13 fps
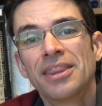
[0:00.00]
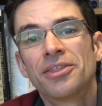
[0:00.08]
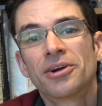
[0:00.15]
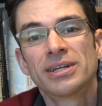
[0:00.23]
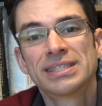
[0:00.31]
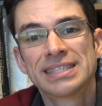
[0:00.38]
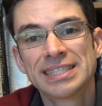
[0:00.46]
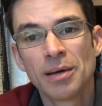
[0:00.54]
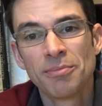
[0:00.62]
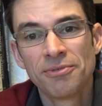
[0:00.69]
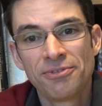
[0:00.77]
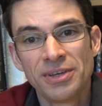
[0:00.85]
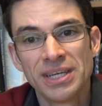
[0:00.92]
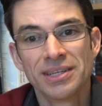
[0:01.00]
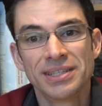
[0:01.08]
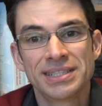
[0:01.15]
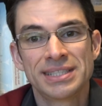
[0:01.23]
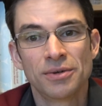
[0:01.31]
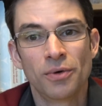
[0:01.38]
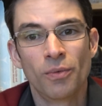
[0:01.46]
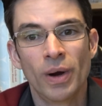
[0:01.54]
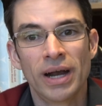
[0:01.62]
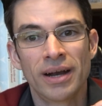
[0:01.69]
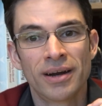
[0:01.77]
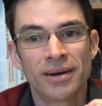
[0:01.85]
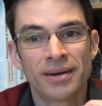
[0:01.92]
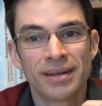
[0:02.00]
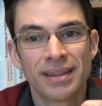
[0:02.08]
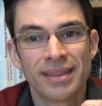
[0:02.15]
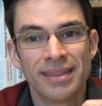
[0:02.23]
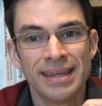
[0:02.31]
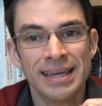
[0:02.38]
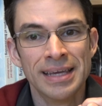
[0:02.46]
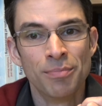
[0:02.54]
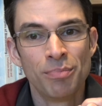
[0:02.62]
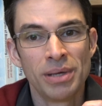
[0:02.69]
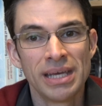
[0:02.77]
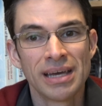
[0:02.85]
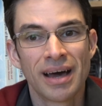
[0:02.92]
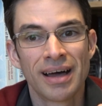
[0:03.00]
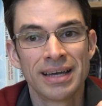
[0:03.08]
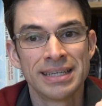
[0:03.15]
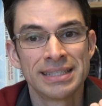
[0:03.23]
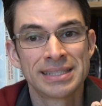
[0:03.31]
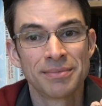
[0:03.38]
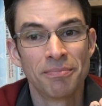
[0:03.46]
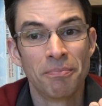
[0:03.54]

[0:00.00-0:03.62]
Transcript: There are some fields where the PIs